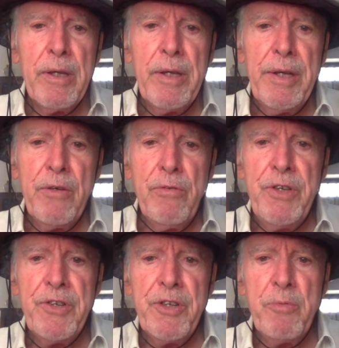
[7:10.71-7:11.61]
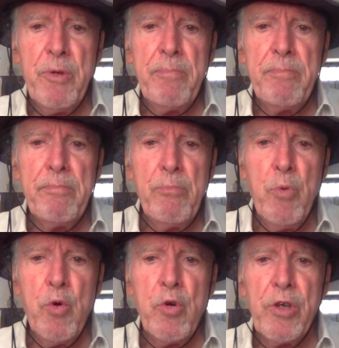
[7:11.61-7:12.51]
increases with
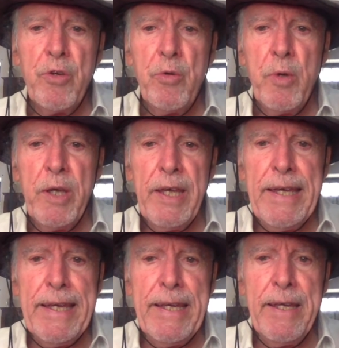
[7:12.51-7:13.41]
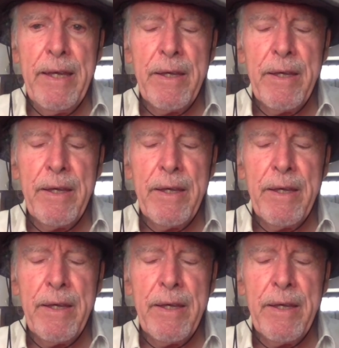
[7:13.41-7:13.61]
more QE,